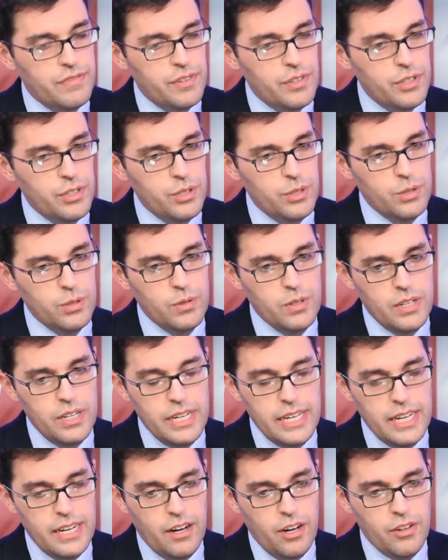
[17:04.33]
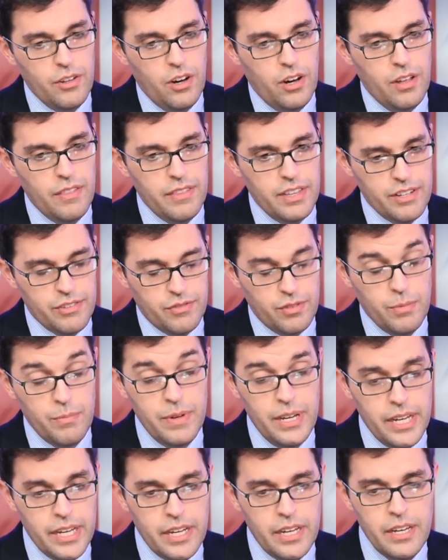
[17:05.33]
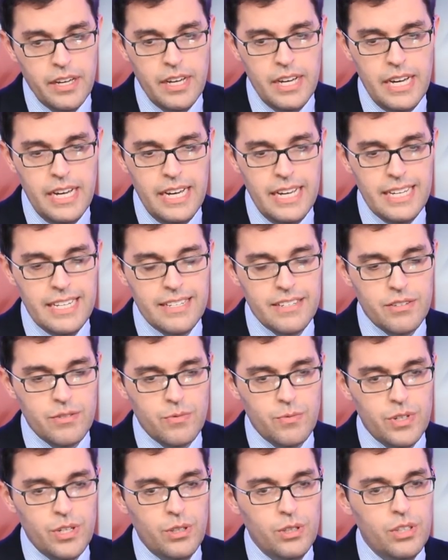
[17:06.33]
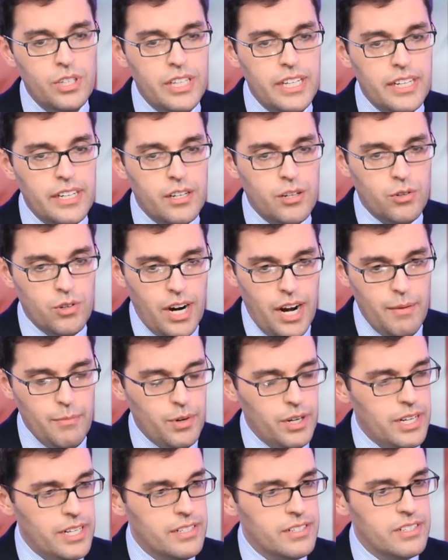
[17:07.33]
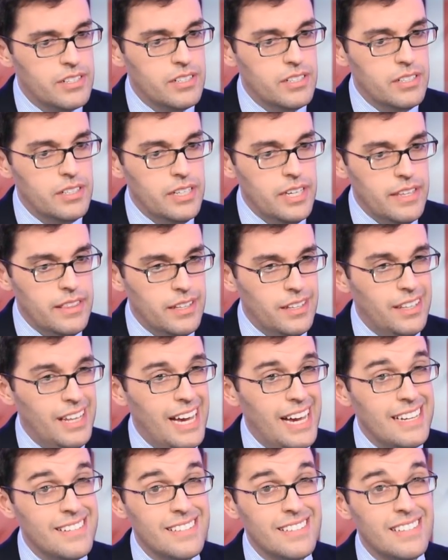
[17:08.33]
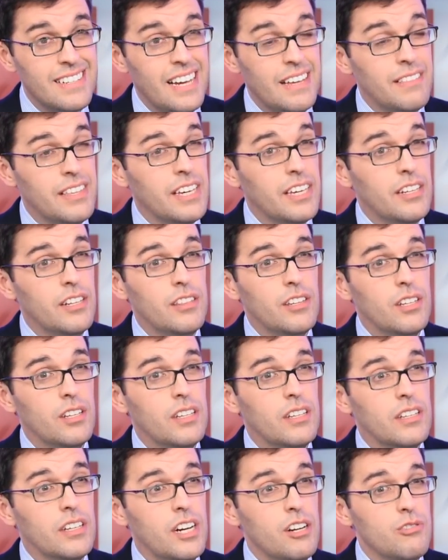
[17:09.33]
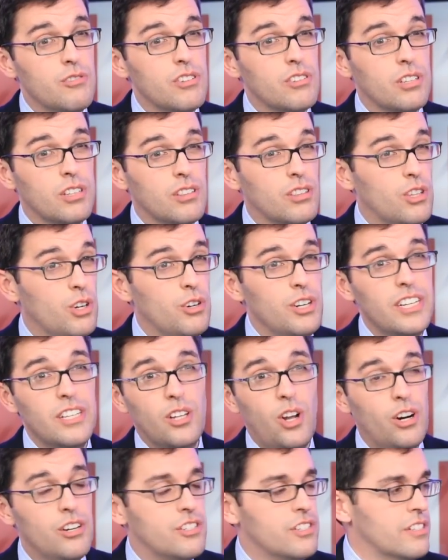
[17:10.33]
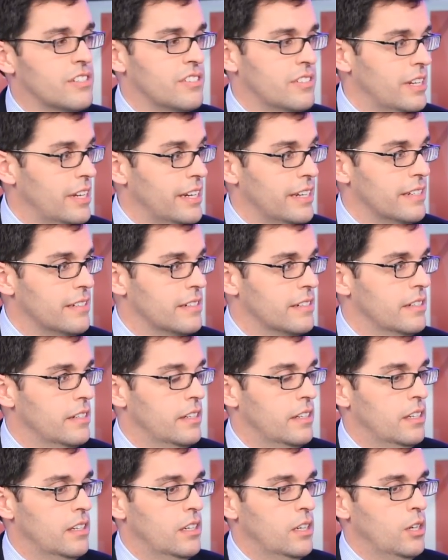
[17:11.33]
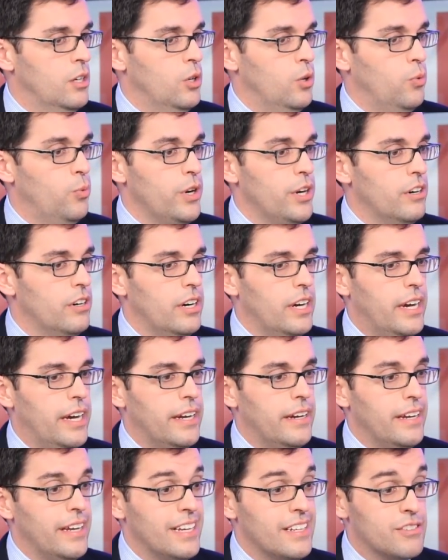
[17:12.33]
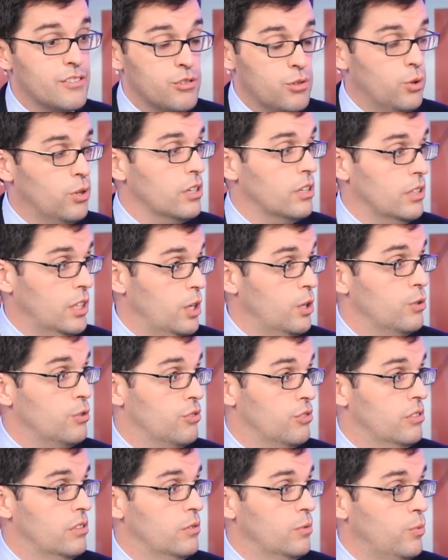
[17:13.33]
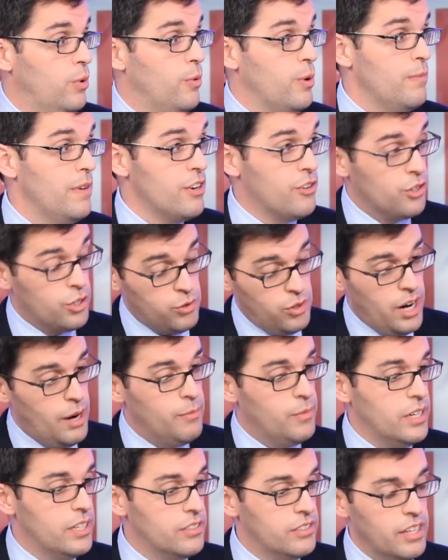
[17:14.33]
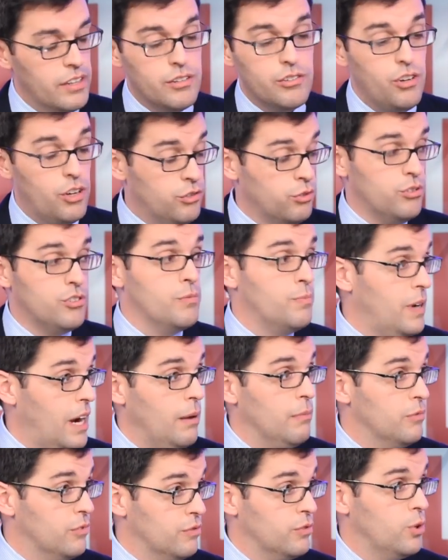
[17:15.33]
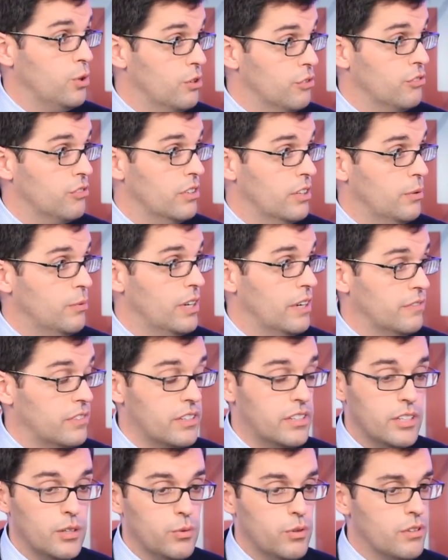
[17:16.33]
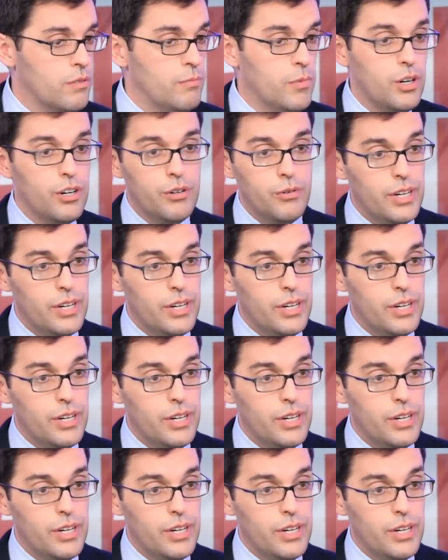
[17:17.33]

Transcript: for you on this, for me, is when you look at crime rates, in the country's 30 largest cities, we are at historic lows when we measure crime rates. Now, there's all sorts of problems, of course, that we have to deal with. Murder